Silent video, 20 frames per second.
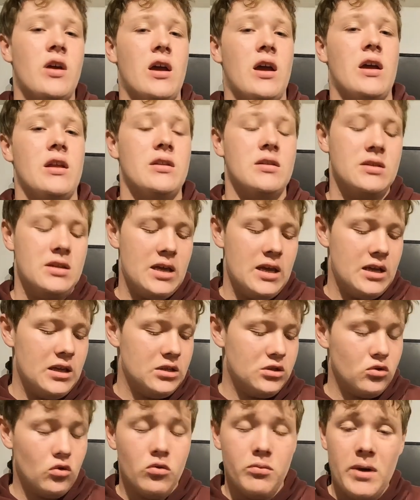and it
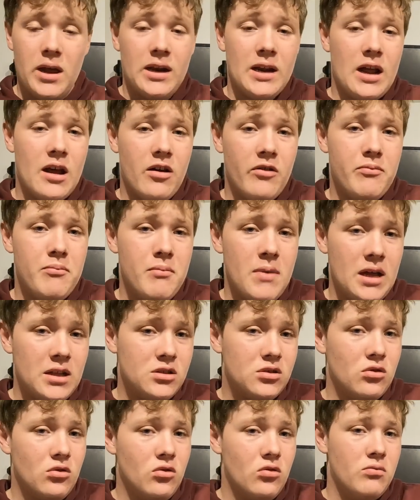is all made out of
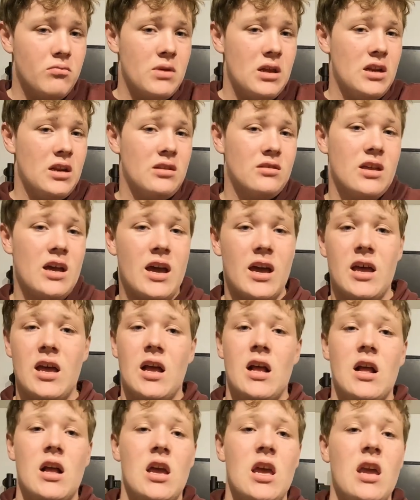metal, meaning that
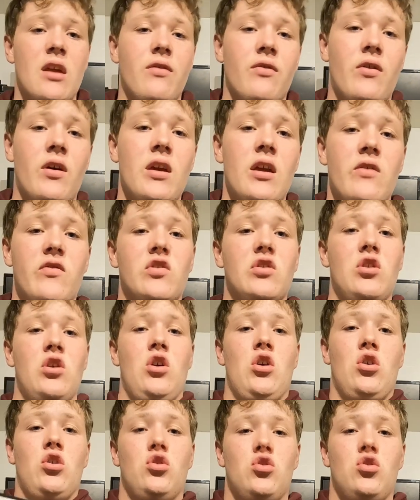if I even